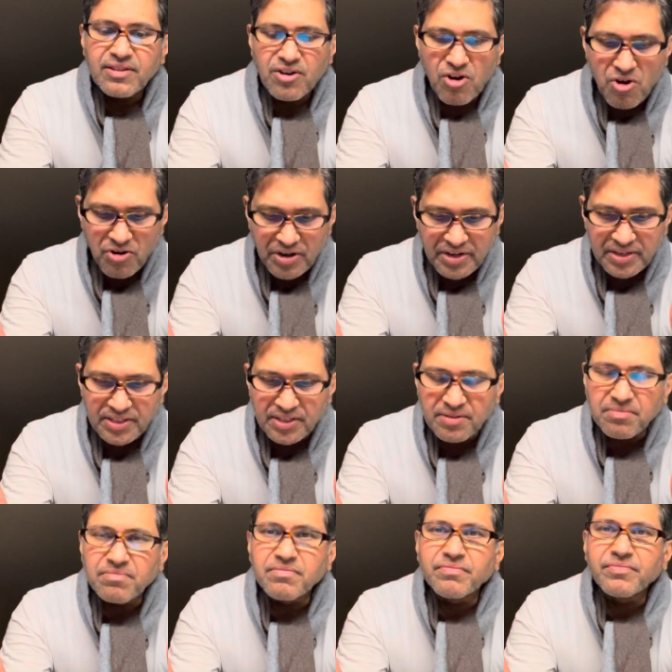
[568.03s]

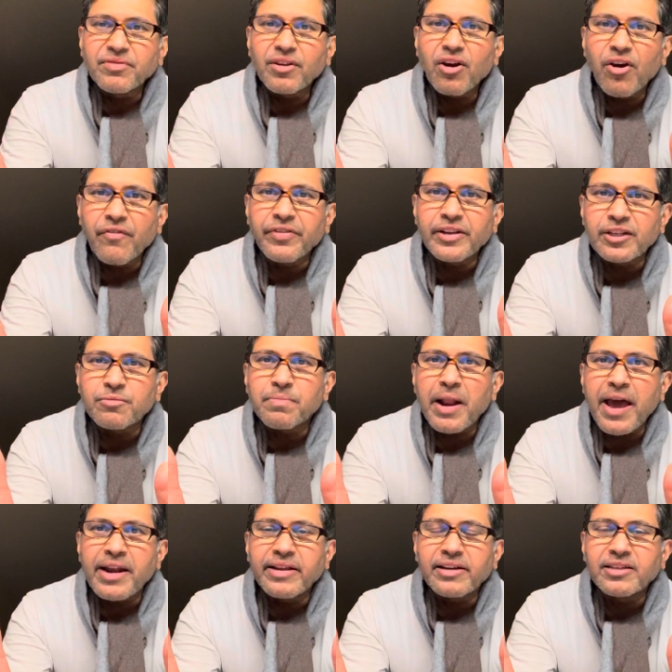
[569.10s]
organism on this
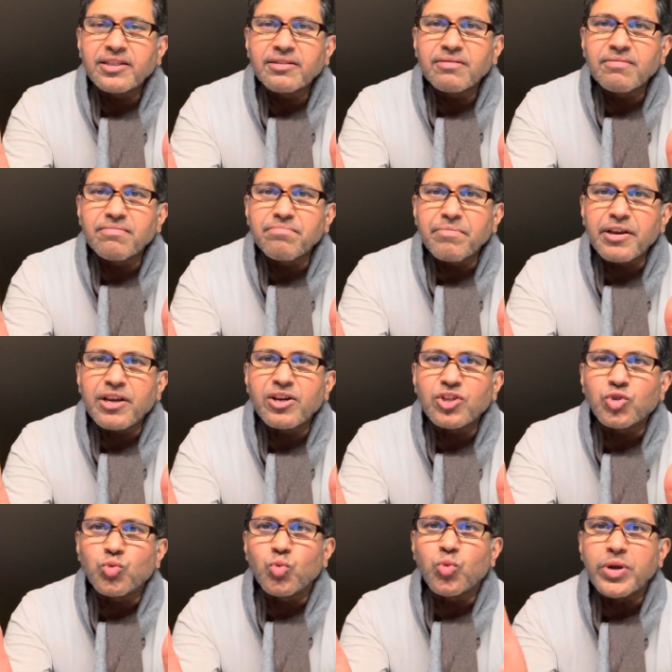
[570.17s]
planet,
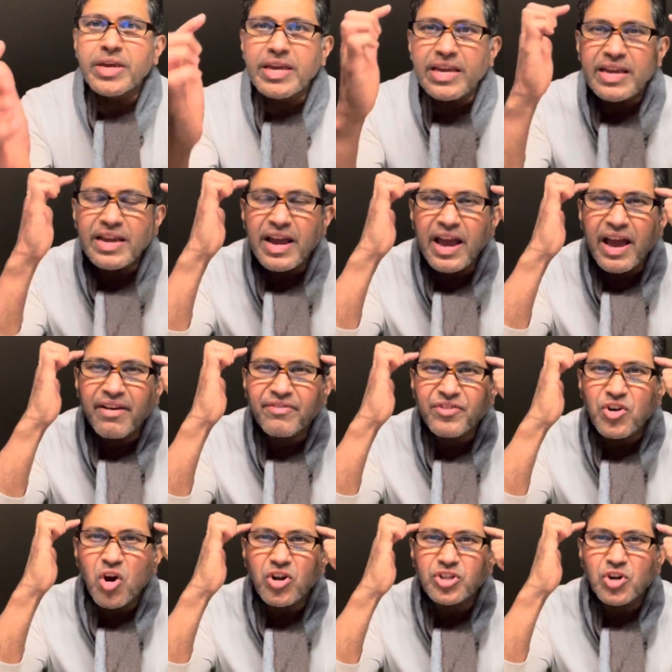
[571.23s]
because we have
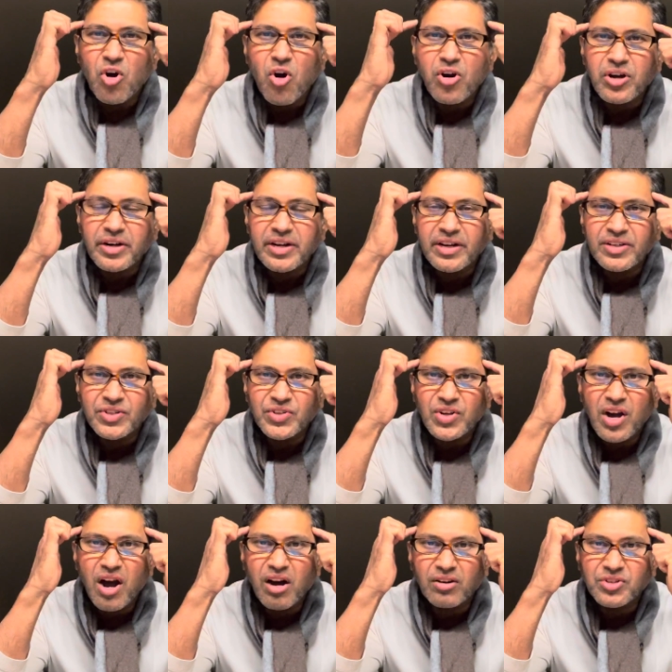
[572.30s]
not organized
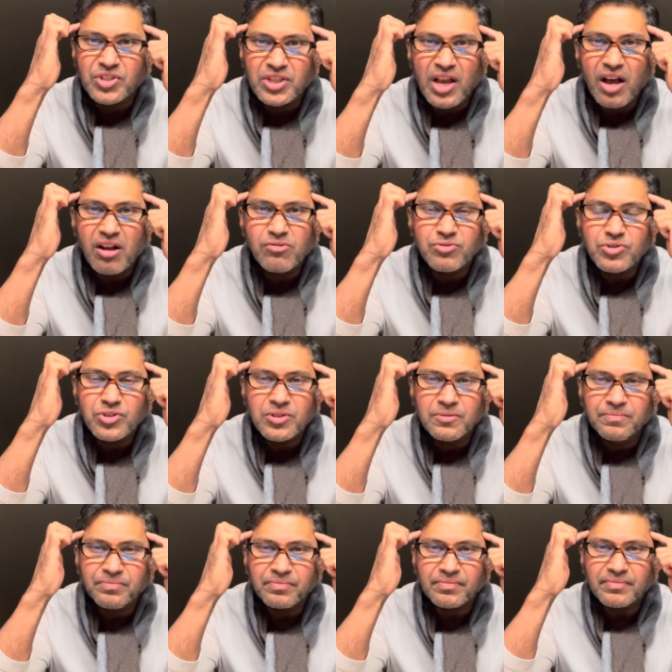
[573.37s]
ourselves
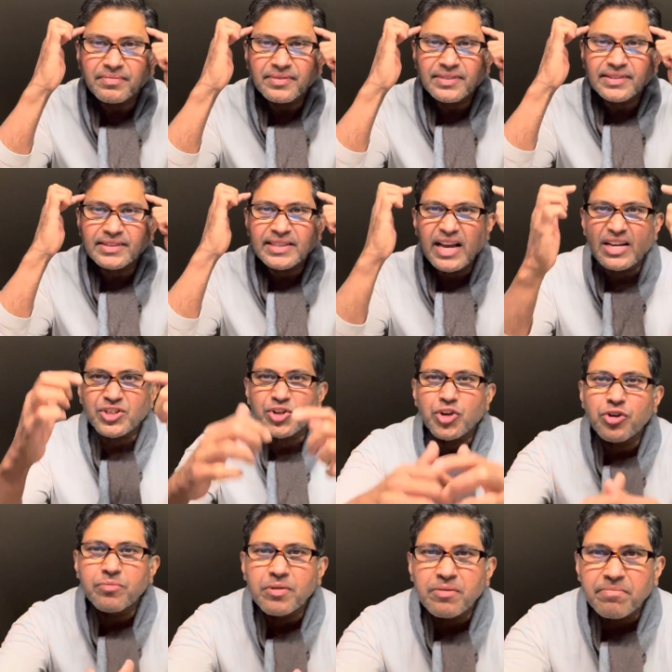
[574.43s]
as
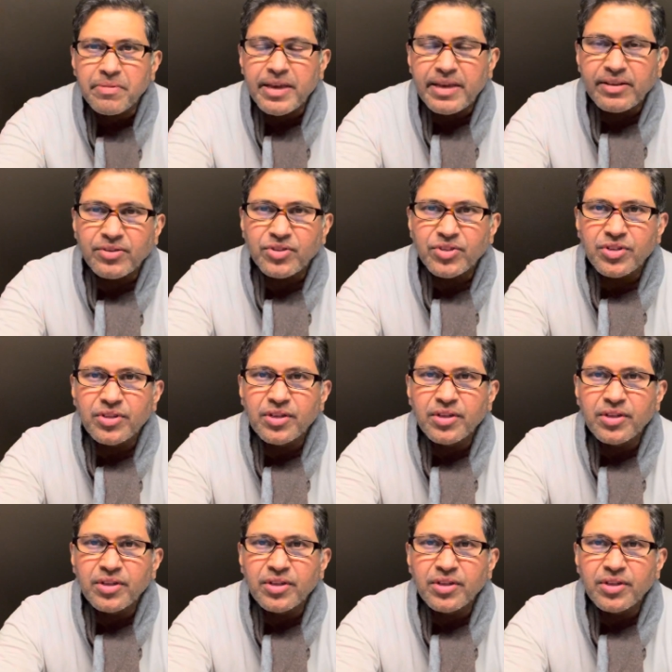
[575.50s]
human beings